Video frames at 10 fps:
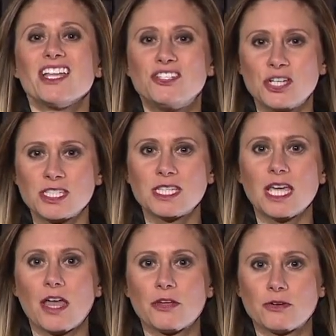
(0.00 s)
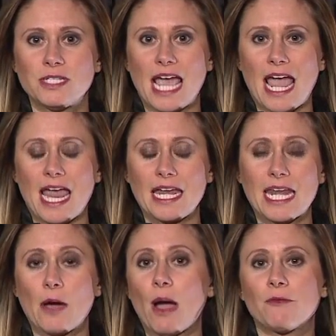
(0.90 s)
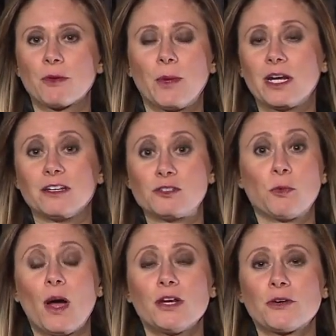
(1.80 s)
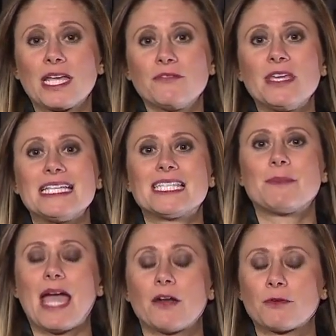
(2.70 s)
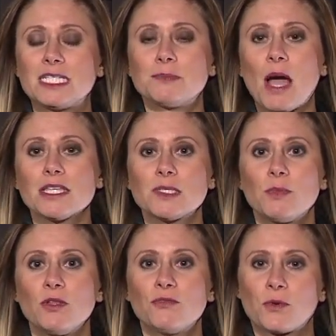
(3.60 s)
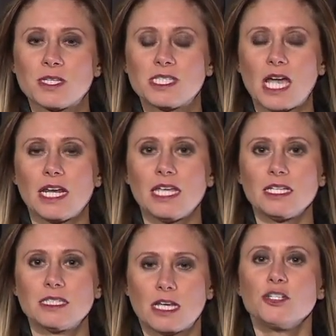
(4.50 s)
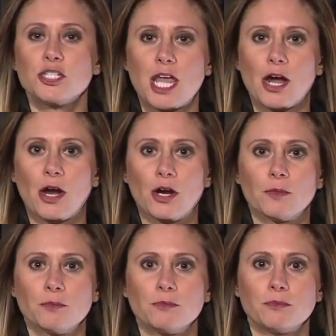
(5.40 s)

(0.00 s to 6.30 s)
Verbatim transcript: just the other day. Now everyone is wondering if he's the man responsible for inciting such terror.